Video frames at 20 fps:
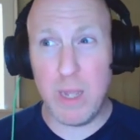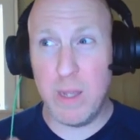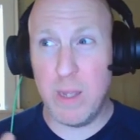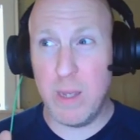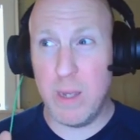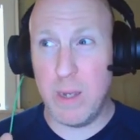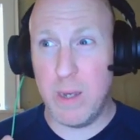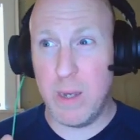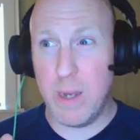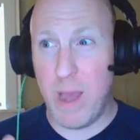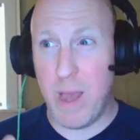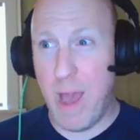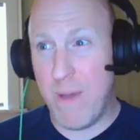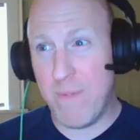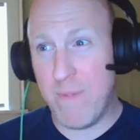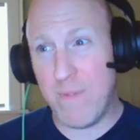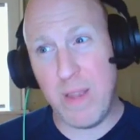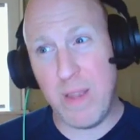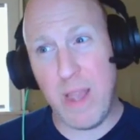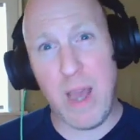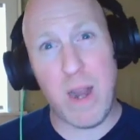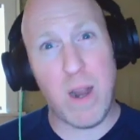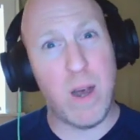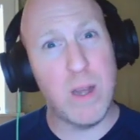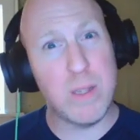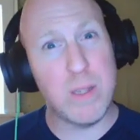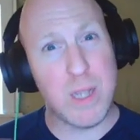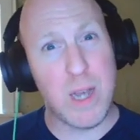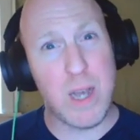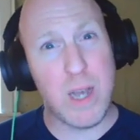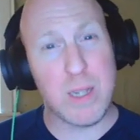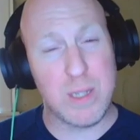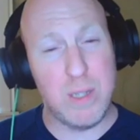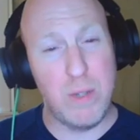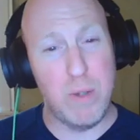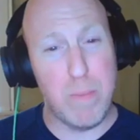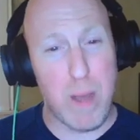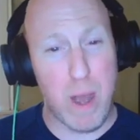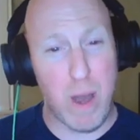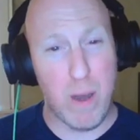and then after that, I'll talk to
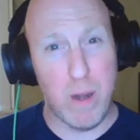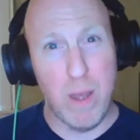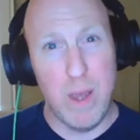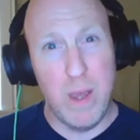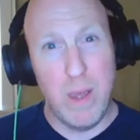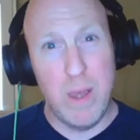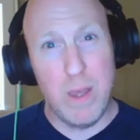you about